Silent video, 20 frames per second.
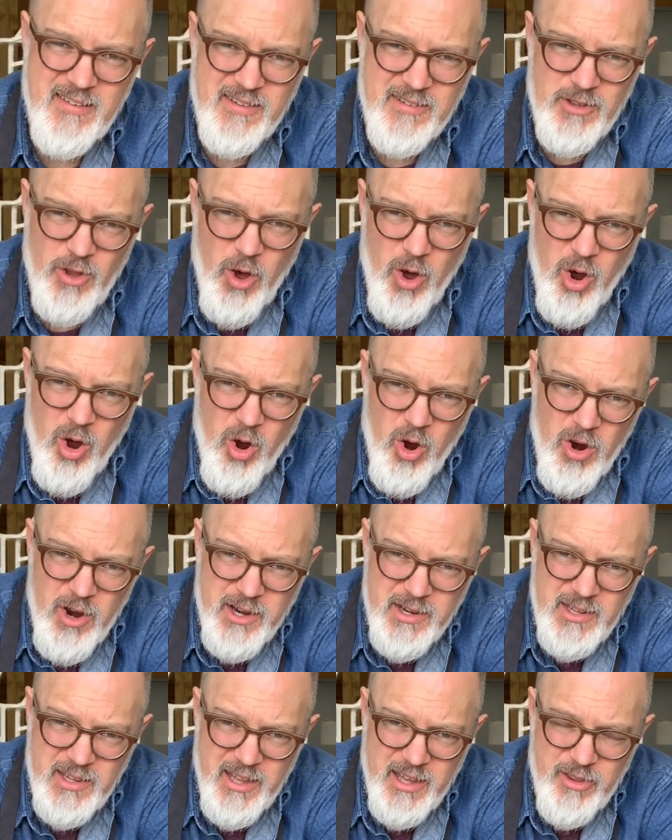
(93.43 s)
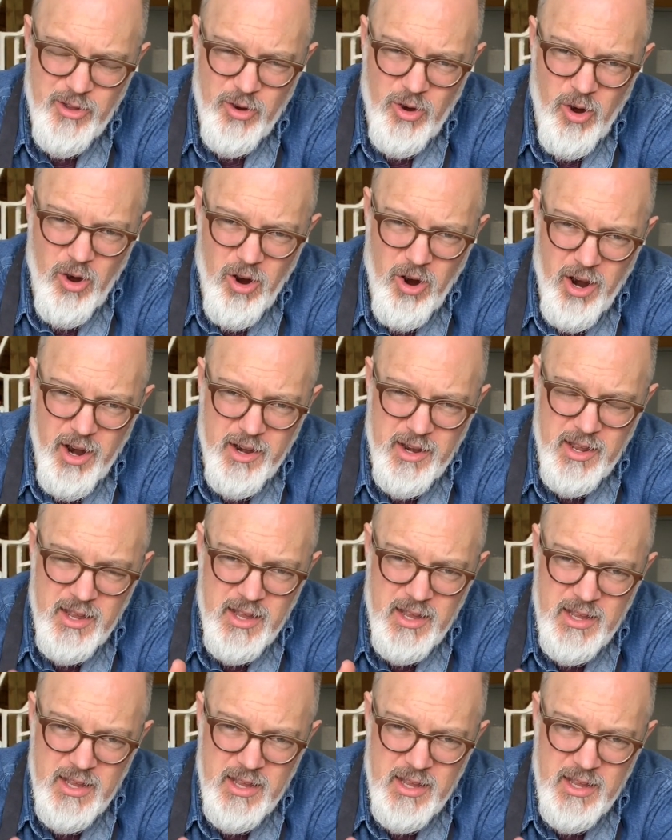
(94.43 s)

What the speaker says: is hard leather hard.